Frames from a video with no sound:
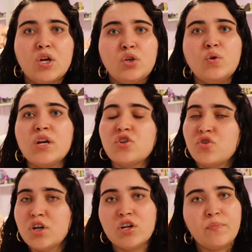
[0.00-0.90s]
you get
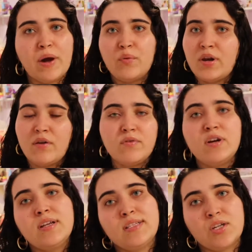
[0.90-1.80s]
triggered by whatever
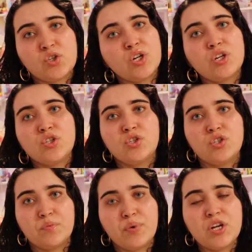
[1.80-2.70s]
it is that triggers your
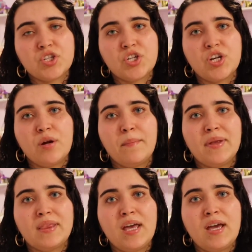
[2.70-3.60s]
depression,
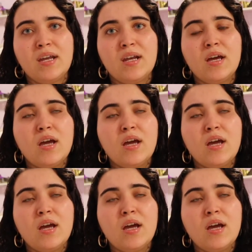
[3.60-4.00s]
but then